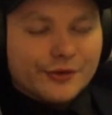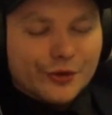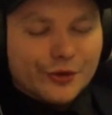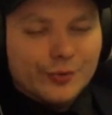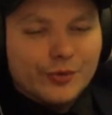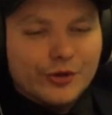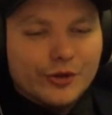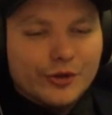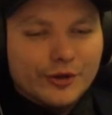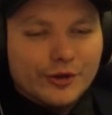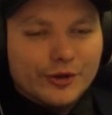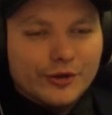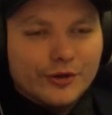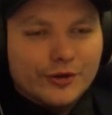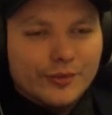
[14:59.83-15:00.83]
You can be
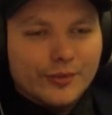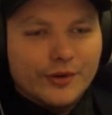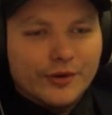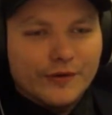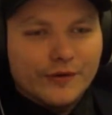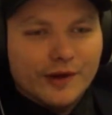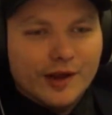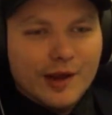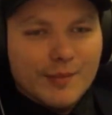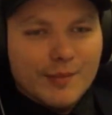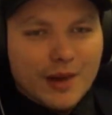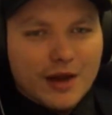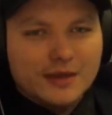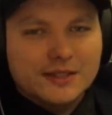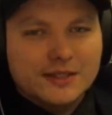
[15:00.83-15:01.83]
your fucking
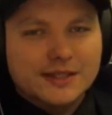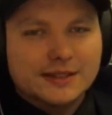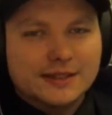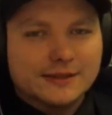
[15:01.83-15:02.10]
boss